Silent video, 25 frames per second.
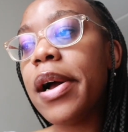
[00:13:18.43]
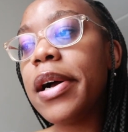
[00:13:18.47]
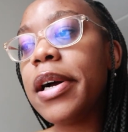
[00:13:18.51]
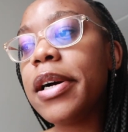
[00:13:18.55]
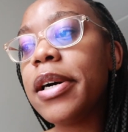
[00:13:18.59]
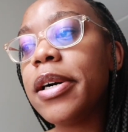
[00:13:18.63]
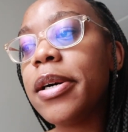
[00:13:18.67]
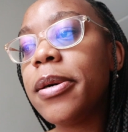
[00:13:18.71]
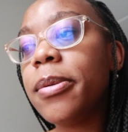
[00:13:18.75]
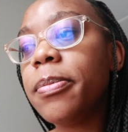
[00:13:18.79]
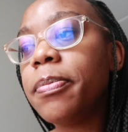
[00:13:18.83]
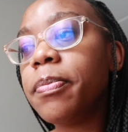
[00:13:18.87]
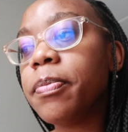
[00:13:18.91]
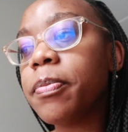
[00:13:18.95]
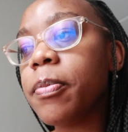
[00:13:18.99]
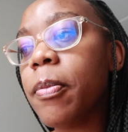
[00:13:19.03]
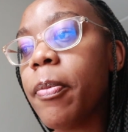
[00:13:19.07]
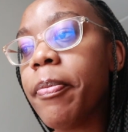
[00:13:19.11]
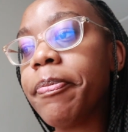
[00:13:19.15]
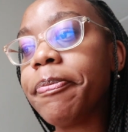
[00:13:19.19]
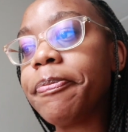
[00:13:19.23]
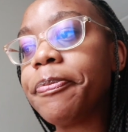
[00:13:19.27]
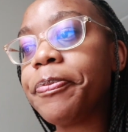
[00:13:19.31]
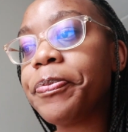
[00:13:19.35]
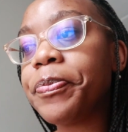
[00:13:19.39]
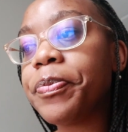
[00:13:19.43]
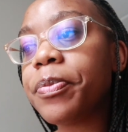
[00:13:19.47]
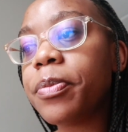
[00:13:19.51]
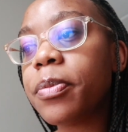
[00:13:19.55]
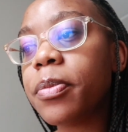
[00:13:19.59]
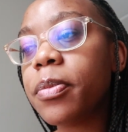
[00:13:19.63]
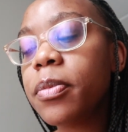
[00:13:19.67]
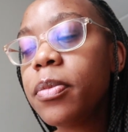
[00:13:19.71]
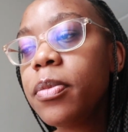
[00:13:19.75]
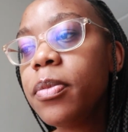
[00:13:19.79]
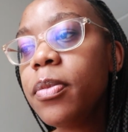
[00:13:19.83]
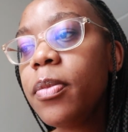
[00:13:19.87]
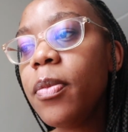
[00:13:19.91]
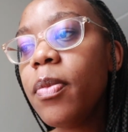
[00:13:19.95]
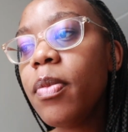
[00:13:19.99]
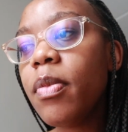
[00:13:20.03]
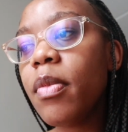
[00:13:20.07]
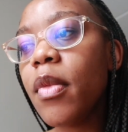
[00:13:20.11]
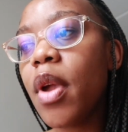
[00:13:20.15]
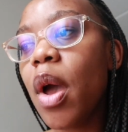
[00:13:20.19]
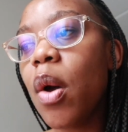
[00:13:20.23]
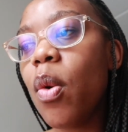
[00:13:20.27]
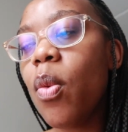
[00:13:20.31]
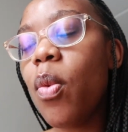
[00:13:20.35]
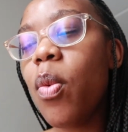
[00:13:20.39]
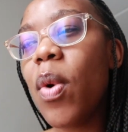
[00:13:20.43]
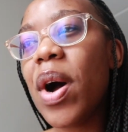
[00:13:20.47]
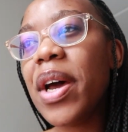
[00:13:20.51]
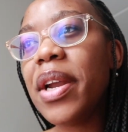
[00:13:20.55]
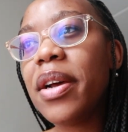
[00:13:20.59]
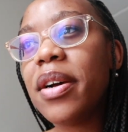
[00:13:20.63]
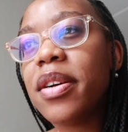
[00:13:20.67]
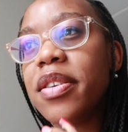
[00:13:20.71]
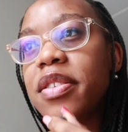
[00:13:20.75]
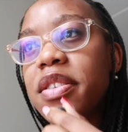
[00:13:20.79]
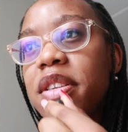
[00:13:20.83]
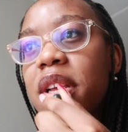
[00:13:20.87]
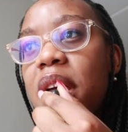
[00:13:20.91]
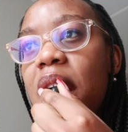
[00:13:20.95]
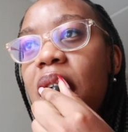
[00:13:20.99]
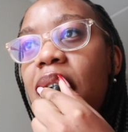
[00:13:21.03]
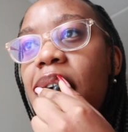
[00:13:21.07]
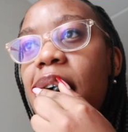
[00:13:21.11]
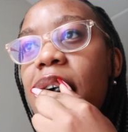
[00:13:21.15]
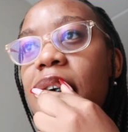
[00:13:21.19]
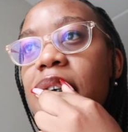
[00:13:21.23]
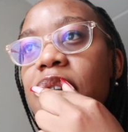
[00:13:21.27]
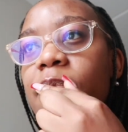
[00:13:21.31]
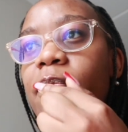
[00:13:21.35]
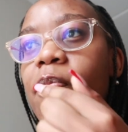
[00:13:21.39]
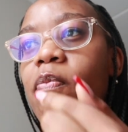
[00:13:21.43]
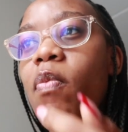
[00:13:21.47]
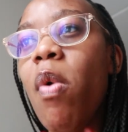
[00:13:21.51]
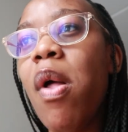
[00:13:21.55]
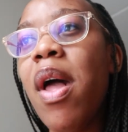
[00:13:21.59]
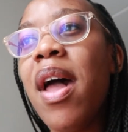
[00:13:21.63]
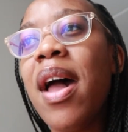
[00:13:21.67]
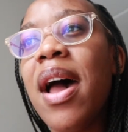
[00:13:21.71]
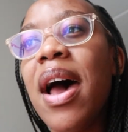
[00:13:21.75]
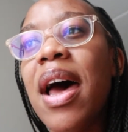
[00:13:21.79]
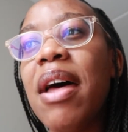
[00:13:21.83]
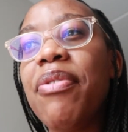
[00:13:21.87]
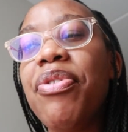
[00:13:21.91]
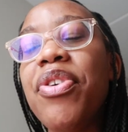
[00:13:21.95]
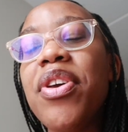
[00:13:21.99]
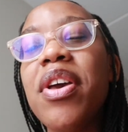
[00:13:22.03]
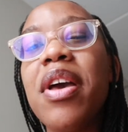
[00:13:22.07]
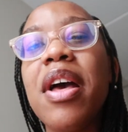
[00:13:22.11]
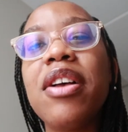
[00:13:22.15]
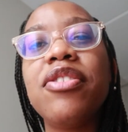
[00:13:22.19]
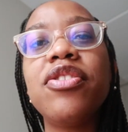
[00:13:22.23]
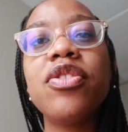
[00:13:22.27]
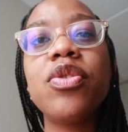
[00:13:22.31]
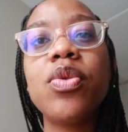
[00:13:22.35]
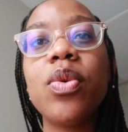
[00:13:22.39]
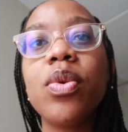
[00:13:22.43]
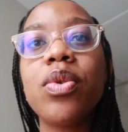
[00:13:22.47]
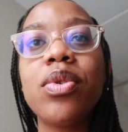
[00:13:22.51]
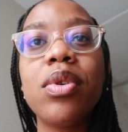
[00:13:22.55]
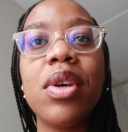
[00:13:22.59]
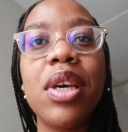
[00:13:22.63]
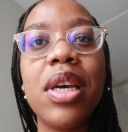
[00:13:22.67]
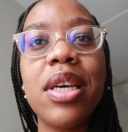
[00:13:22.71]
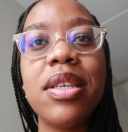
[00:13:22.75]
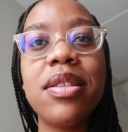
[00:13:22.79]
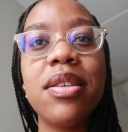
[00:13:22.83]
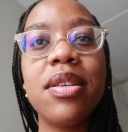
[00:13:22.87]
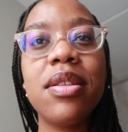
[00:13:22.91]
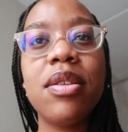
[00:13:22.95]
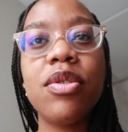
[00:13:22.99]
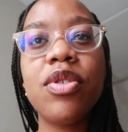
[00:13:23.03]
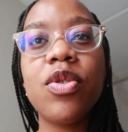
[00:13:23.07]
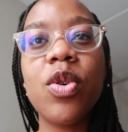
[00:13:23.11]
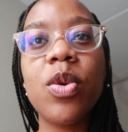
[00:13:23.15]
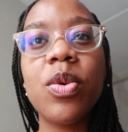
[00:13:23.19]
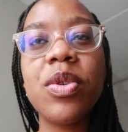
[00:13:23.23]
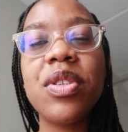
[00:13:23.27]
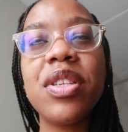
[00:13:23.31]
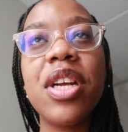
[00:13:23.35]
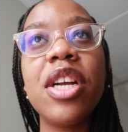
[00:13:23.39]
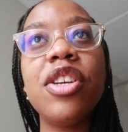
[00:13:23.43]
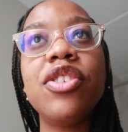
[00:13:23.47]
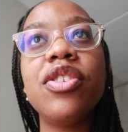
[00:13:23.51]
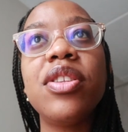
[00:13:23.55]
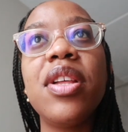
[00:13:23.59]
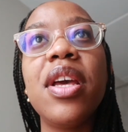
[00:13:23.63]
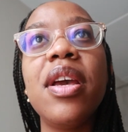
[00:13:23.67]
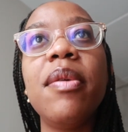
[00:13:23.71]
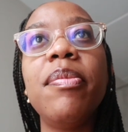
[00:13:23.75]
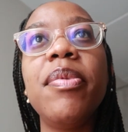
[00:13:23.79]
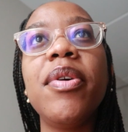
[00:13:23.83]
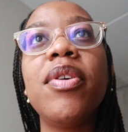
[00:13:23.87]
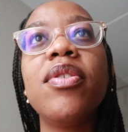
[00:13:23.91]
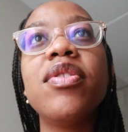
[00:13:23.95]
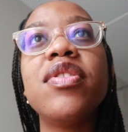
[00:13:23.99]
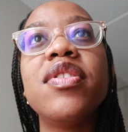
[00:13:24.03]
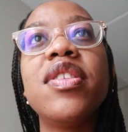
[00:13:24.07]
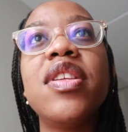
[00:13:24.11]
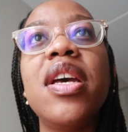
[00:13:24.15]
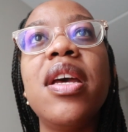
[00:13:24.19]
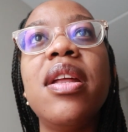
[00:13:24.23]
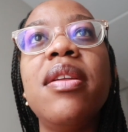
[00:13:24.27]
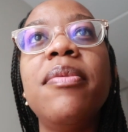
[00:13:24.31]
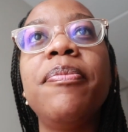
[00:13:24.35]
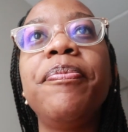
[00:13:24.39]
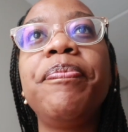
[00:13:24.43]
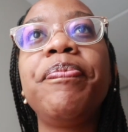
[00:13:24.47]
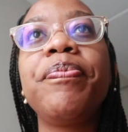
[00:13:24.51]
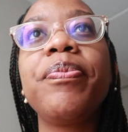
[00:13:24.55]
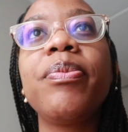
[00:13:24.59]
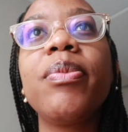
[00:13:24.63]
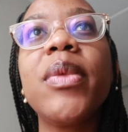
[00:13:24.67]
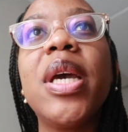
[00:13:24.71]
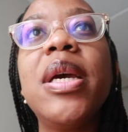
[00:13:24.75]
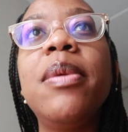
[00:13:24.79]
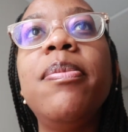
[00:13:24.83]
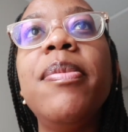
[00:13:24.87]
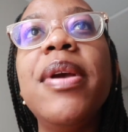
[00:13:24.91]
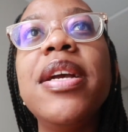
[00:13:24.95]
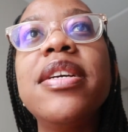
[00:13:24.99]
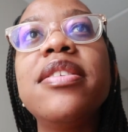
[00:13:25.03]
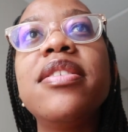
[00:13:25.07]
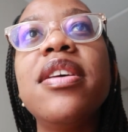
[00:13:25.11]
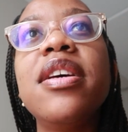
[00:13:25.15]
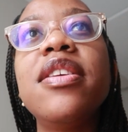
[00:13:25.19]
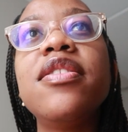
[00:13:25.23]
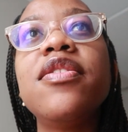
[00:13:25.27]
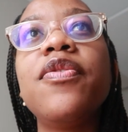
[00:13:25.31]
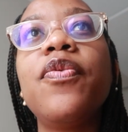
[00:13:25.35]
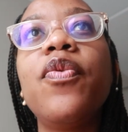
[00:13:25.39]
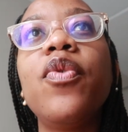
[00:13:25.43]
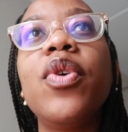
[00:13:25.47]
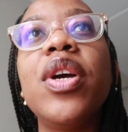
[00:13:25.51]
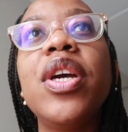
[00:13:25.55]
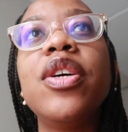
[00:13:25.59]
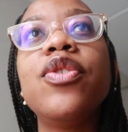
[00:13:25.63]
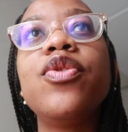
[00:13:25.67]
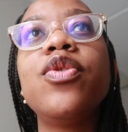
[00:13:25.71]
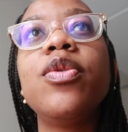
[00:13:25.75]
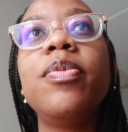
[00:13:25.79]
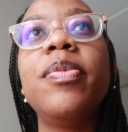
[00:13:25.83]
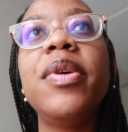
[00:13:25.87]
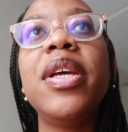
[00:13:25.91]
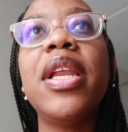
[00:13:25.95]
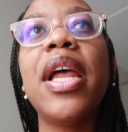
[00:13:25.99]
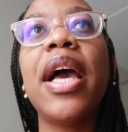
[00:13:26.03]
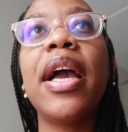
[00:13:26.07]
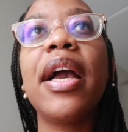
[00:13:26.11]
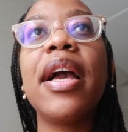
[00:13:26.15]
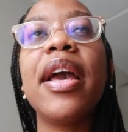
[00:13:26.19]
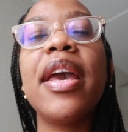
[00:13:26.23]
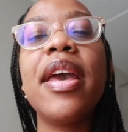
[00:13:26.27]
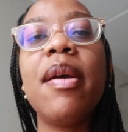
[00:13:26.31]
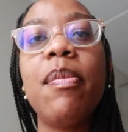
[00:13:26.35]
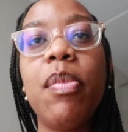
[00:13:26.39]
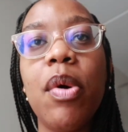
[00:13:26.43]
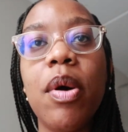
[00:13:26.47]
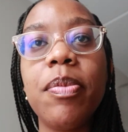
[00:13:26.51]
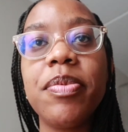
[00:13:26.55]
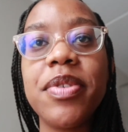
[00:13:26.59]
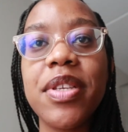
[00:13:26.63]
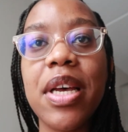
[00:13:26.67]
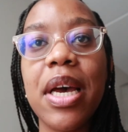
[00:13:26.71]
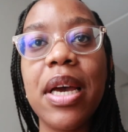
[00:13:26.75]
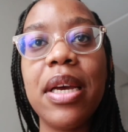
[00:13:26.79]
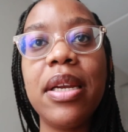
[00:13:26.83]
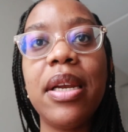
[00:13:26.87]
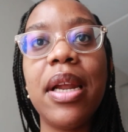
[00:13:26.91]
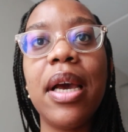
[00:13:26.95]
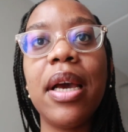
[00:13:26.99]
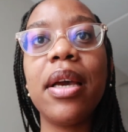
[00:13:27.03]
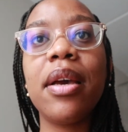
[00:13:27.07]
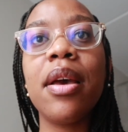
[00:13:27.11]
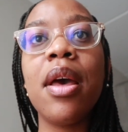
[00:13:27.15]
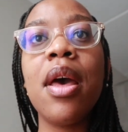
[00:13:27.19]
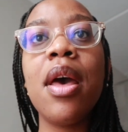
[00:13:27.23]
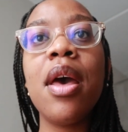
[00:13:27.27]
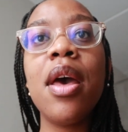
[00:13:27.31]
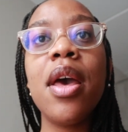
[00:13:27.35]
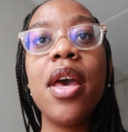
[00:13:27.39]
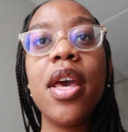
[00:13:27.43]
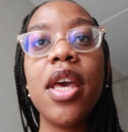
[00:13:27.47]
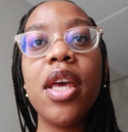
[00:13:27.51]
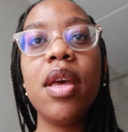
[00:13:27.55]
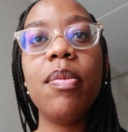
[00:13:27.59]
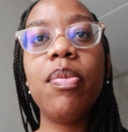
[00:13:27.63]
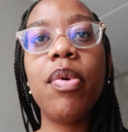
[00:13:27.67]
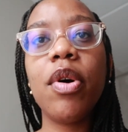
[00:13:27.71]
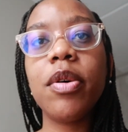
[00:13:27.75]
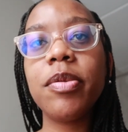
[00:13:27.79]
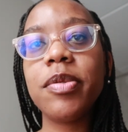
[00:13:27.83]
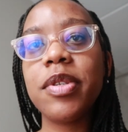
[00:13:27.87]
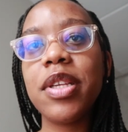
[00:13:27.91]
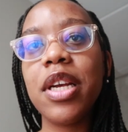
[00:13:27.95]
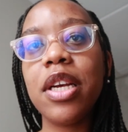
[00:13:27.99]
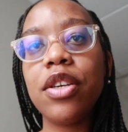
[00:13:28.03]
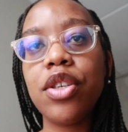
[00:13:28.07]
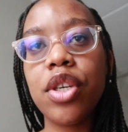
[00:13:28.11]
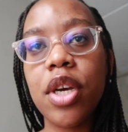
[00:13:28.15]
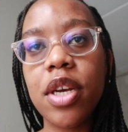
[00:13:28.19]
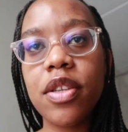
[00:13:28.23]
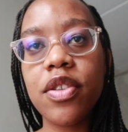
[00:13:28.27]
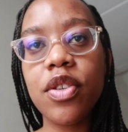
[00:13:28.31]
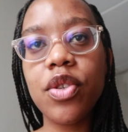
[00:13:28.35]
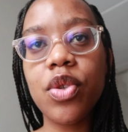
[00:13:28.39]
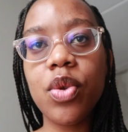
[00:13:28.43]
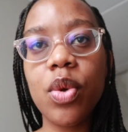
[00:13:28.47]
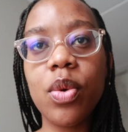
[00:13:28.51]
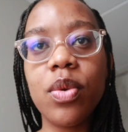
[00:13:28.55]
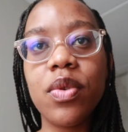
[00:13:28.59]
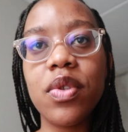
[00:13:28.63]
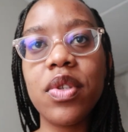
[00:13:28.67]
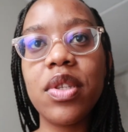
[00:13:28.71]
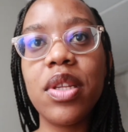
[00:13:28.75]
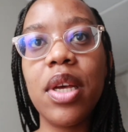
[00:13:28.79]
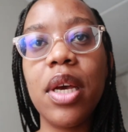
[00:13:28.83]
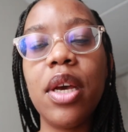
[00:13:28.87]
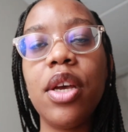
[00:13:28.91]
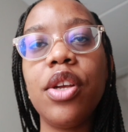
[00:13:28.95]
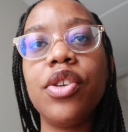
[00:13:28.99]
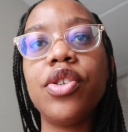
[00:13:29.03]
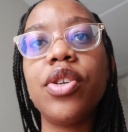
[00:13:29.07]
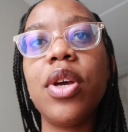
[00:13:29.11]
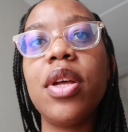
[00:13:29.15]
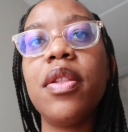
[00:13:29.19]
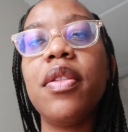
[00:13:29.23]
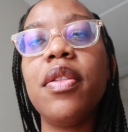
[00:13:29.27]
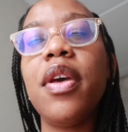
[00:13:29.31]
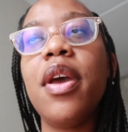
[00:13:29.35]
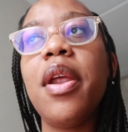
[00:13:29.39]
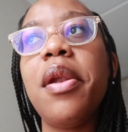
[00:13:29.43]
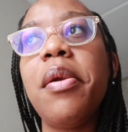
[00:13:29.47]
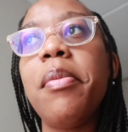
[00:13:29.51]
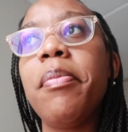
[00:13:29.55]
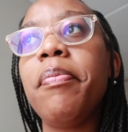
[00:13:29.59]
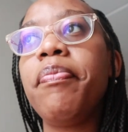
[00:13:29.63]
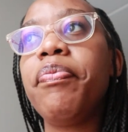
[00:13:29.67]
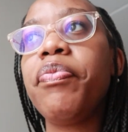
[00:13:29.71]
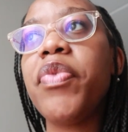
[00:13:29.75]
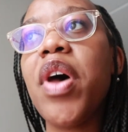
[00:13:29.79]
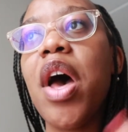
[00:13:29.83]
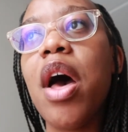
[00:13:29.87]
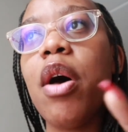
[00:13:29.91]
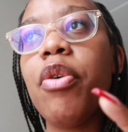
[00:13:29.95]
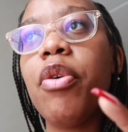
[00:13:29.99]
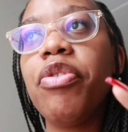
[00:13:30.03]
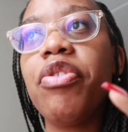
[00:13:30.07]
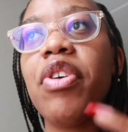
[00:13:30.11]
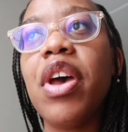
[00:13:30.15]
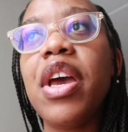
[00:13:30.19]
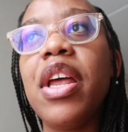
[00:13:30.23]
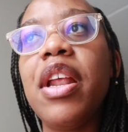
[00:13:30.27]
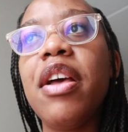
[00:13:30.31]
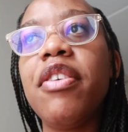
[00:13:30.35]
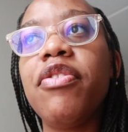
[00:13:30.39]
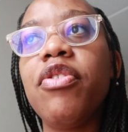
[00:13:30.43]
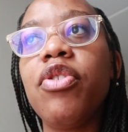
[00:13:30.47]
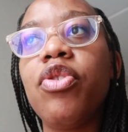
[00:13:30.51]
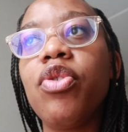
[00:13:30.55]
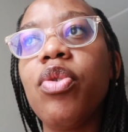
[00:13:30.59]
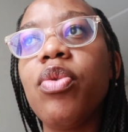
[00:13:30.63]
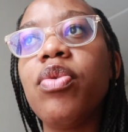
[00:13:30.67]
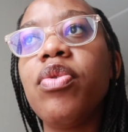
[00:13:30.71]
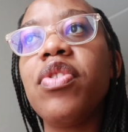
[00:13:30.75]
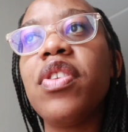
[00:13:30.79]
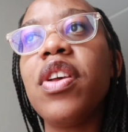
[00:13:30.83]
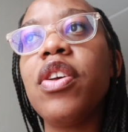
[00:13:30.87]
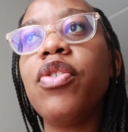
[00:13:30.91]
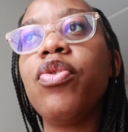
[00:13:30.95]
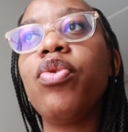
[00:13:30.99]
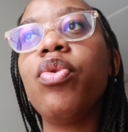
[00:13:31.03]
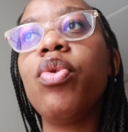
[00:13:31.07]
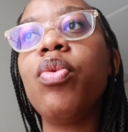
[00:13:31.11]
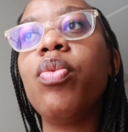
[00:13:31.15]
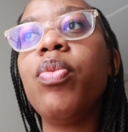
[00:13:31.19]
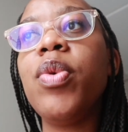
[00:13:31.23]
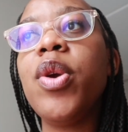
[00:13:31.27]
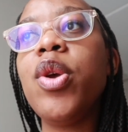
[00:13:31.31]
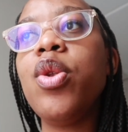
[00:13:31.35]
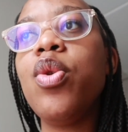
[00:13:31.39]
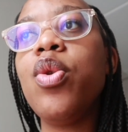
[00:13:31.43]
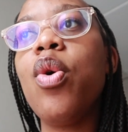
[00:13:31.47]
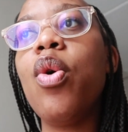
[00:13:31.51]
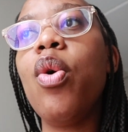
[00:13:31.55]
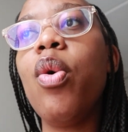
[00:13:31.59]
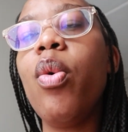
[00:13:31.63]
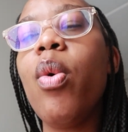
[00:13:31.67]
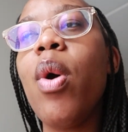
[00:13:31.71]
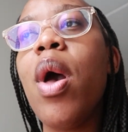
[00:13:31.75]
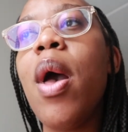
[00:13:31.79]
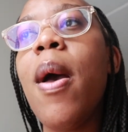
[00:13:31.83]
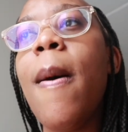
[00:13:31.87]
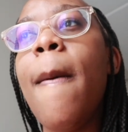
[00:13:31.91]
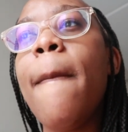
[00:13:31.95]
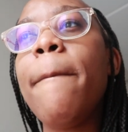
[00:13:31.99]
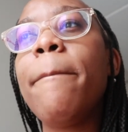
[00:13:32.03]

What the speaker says: What else? I think I just also hated this whole stage thing because then it makes sense for it to be like a hip-hop side. Like hip-hop stage has its own stage and then house side has its own stage, so we know.